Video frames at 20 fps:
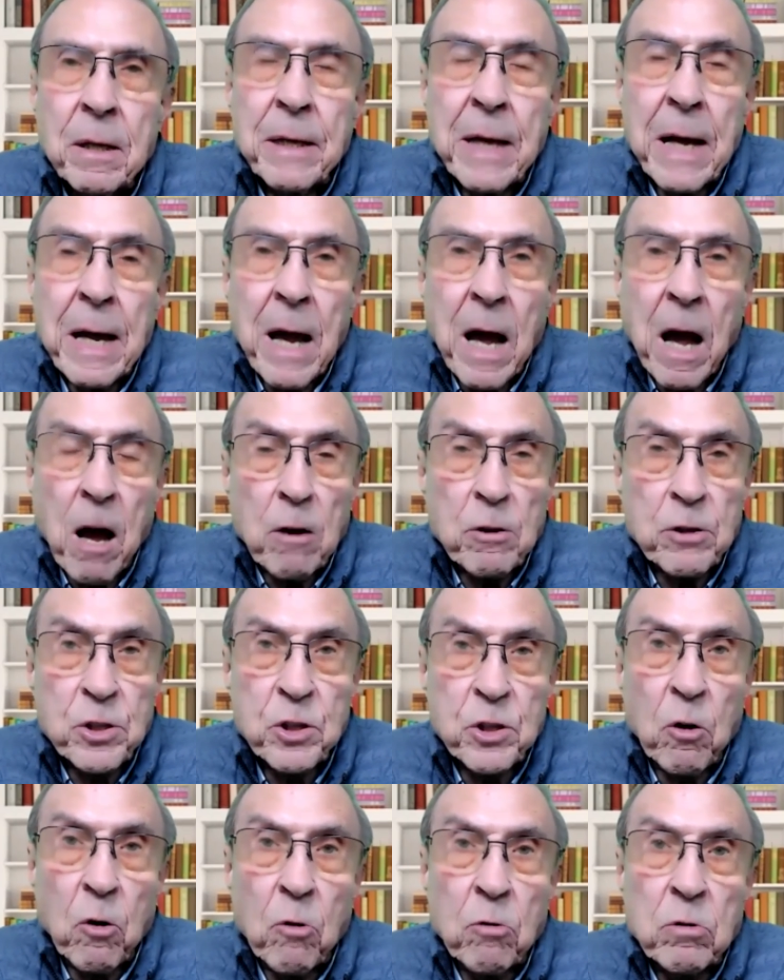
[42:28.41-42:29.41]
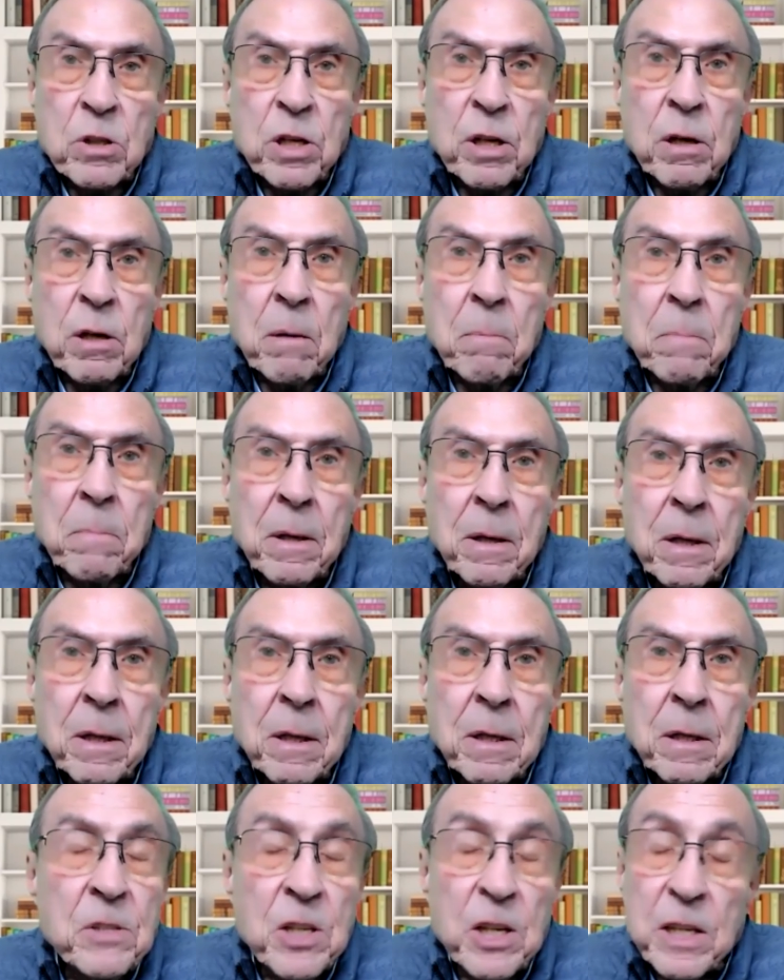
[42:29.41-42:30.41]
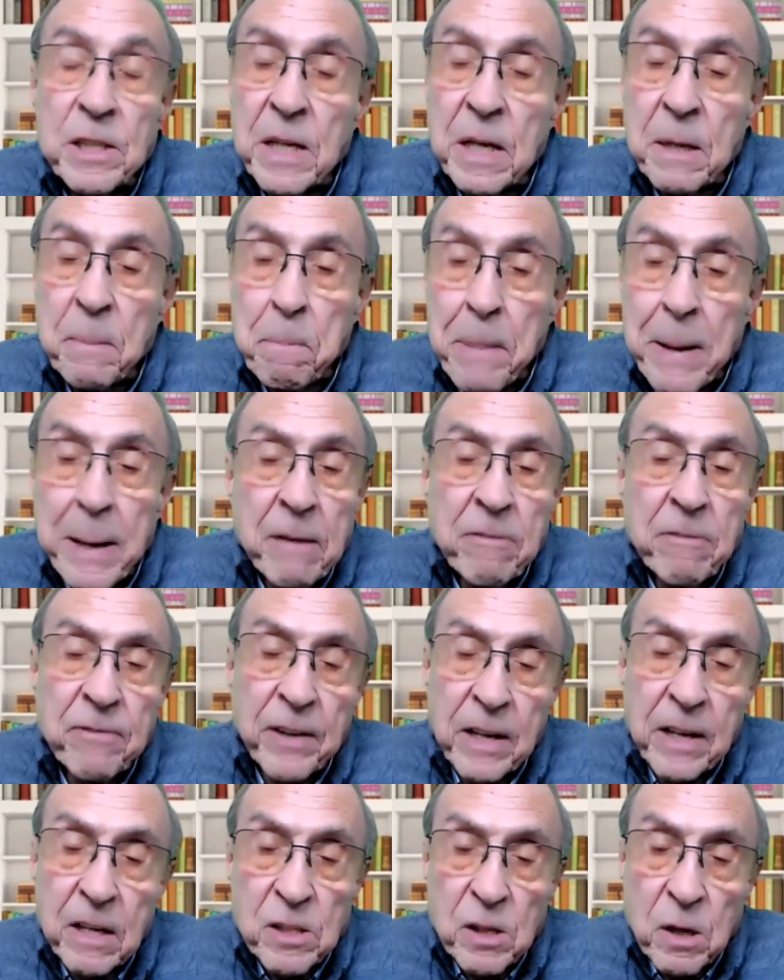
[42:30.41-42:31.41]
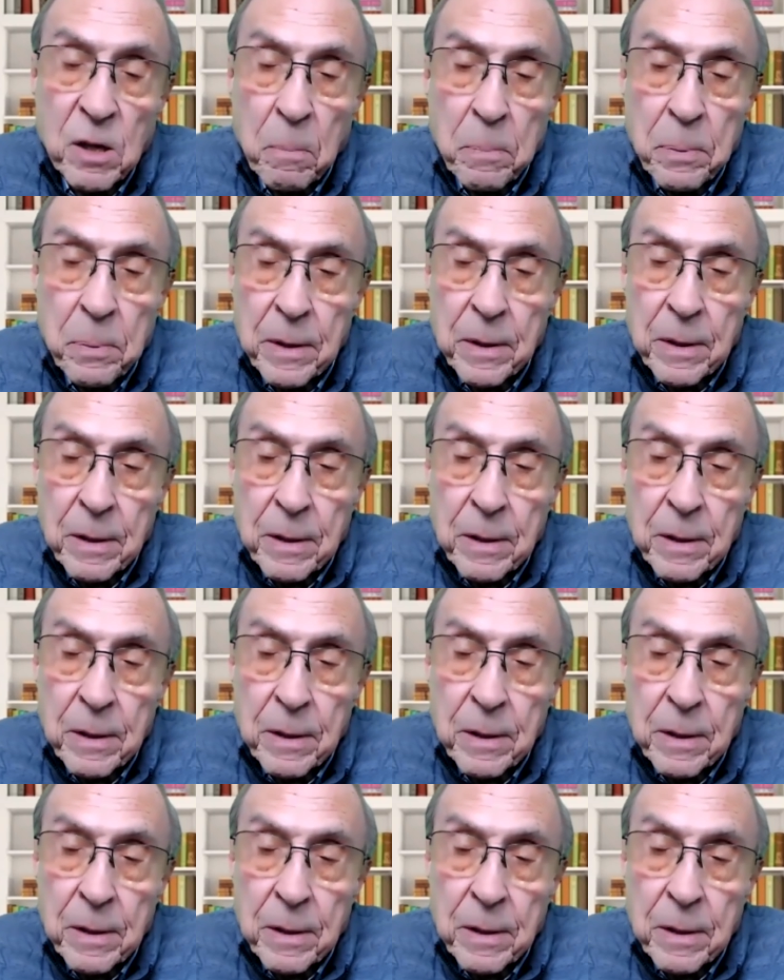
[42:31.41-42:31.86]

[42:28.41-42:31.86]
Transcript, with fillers: get our short-term GDP figures up,